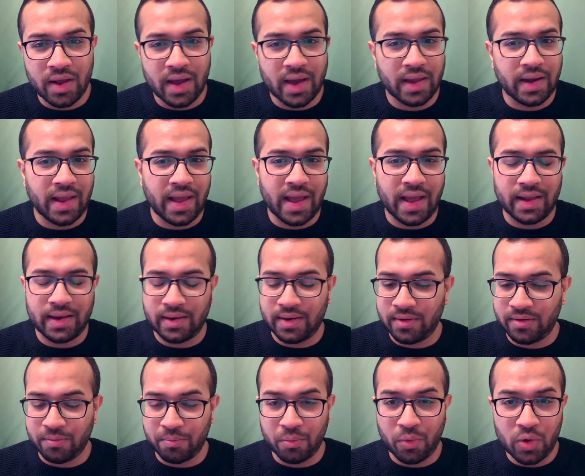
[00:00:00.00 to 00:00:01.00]
and
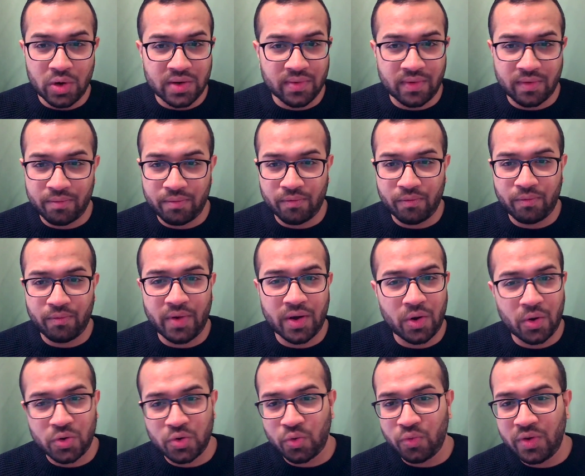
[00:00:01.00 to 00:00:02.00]
adds more 1
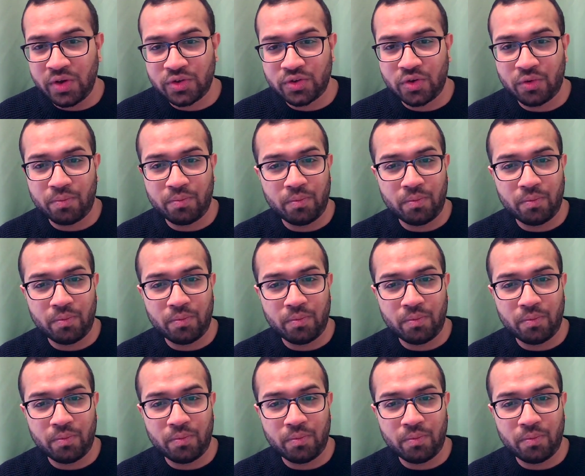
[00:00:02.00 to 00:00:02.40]
or 2 weeks